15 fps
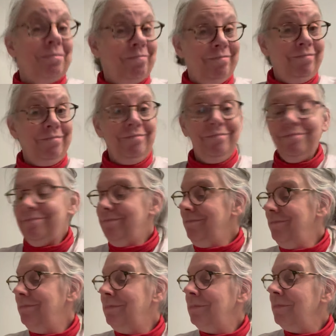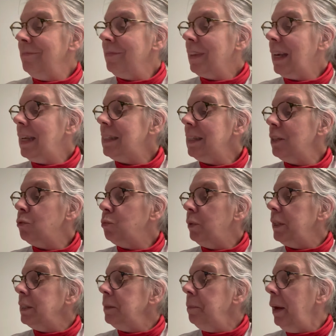Hmm? It says,
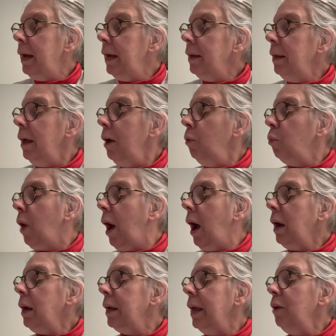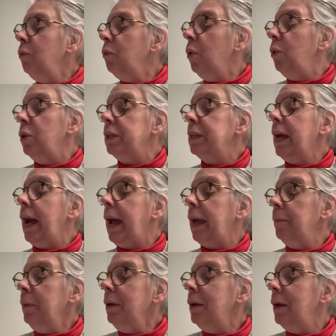once upon a rock and roll
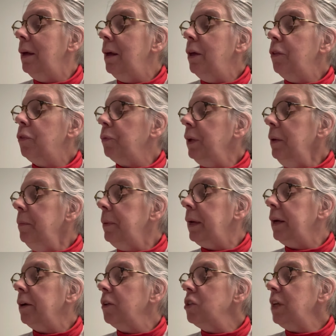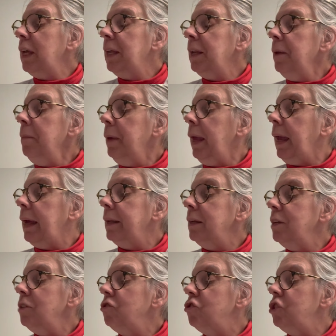time, three bears in a
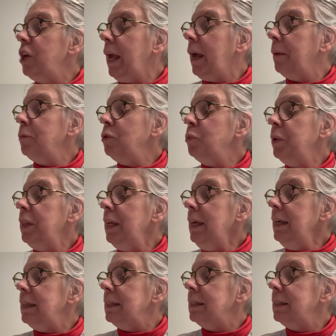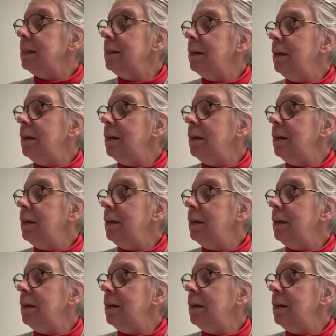band jammed with ease.